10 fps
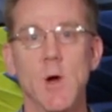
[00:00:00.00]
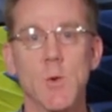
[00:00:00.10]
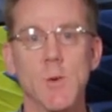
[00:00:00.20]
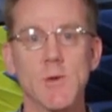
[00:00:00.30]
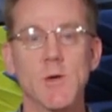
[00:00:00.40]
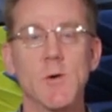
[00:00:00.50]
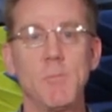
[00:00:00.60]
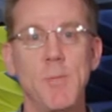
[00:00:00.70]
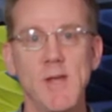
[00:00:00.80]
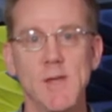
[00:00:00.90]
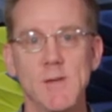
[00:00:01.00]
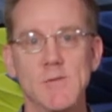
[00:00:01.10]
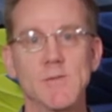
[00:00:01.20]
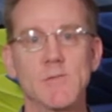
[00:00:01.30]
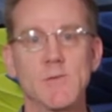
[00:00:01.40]
or what we call
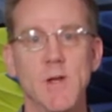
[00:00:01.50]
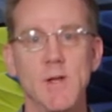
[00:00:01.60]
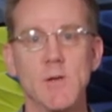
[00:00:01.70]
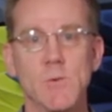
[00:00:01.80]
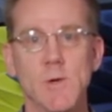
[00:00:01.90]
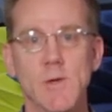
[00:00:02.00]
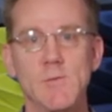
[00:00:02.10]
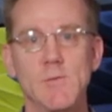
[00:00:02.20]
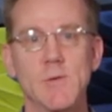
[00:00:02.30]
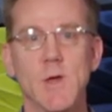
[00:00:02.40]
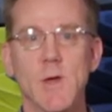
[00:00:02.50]
bands of radio waves,